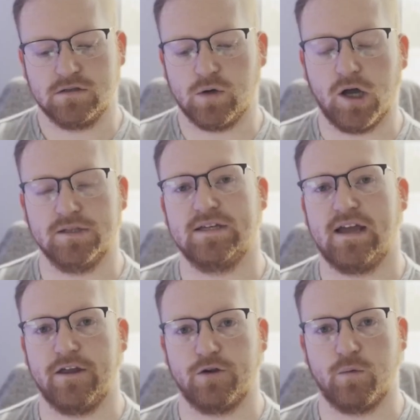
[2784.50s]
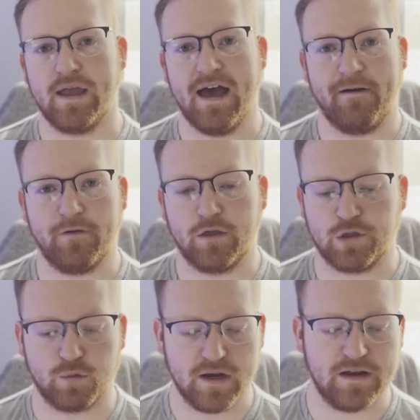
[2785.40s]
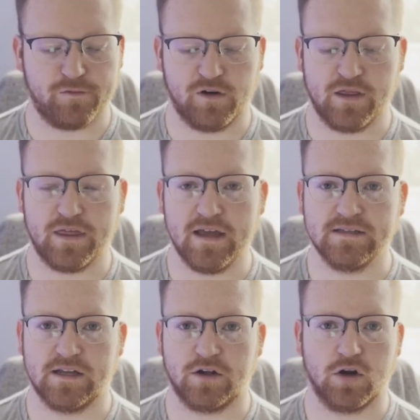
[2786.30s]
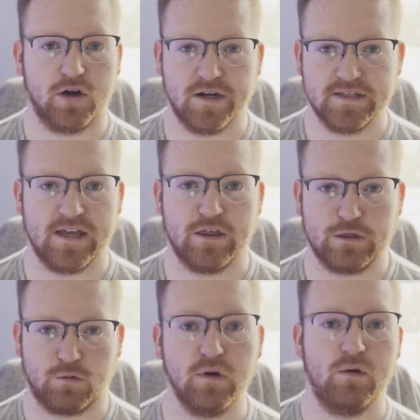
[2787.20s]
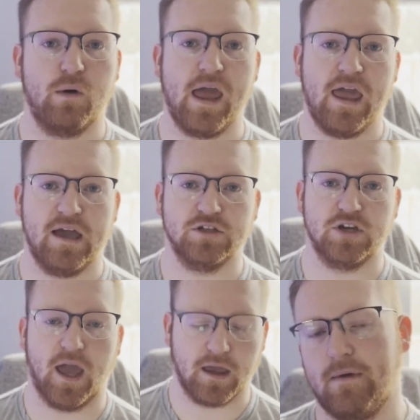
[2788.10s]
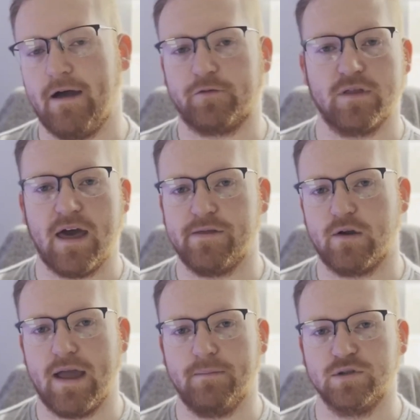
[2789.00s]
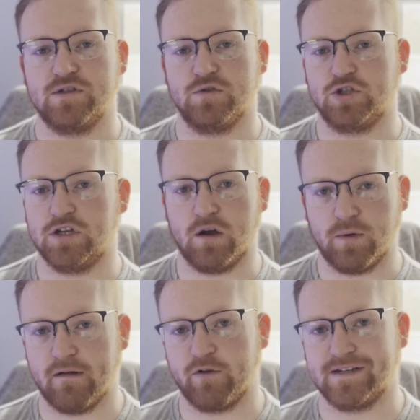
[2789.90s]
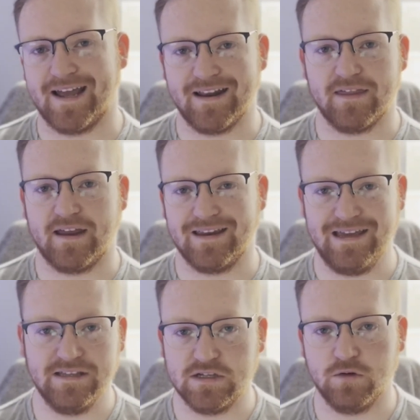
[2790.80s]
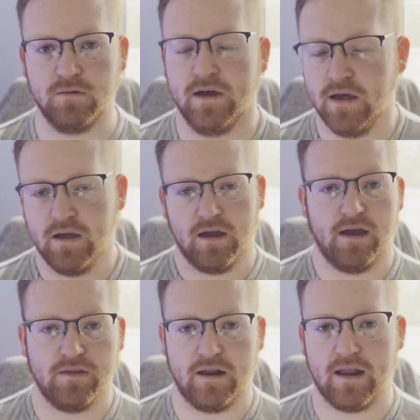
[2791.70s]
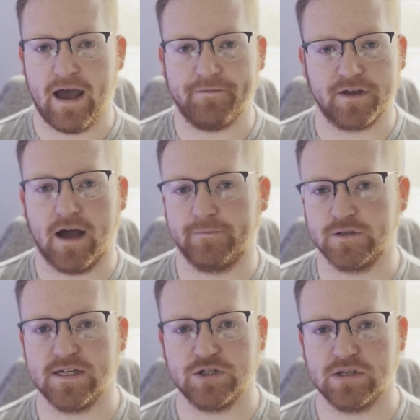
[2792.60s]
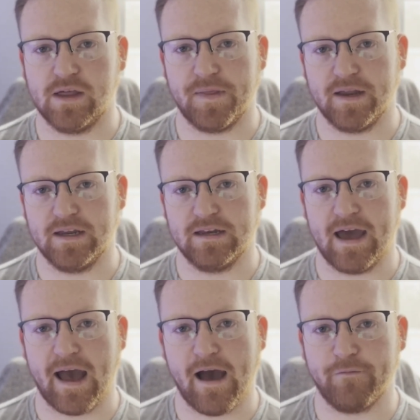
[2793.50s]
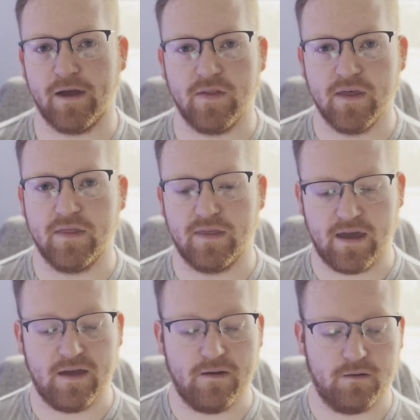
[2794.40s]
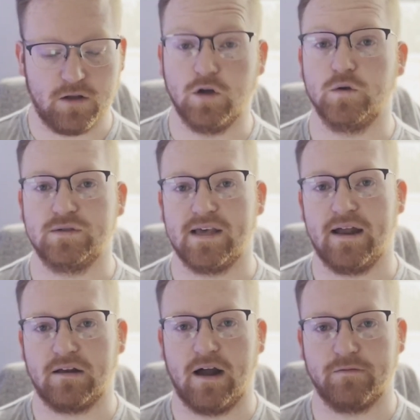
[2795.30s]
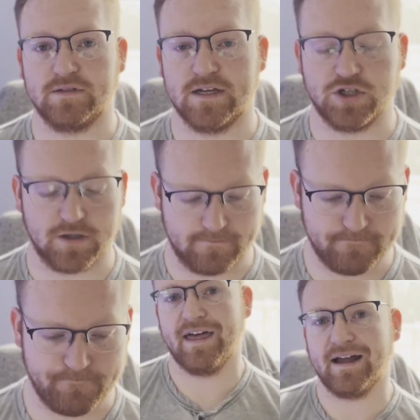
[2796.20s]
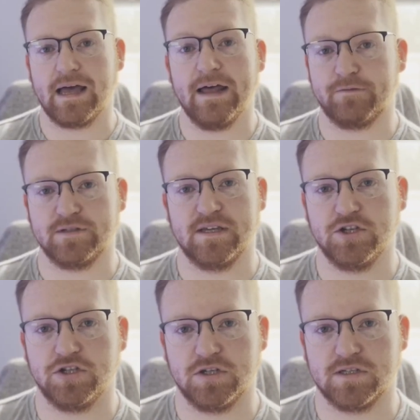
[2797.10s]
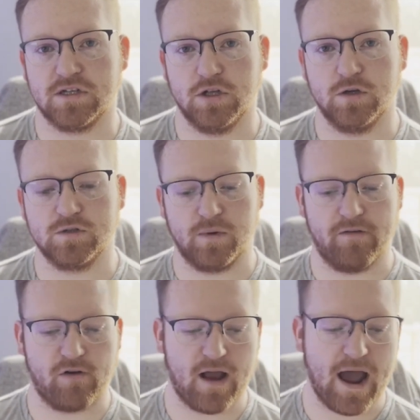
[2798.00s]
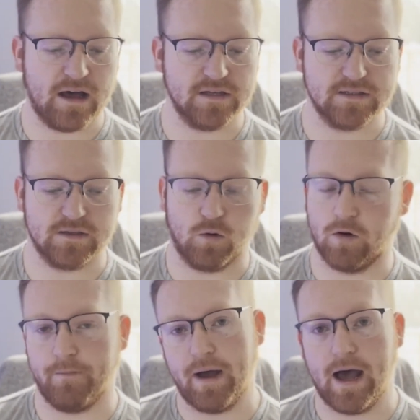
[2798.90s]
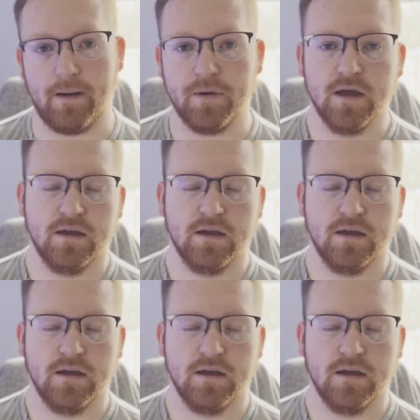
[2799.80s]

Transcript: So altogether, we have three different things that occur. It is a three-way handshake. After that, they're able to share whatever data they need to, and then have the conversation that they need to have, and then they close that conversation. That conversation is closed whenever Alice or Bob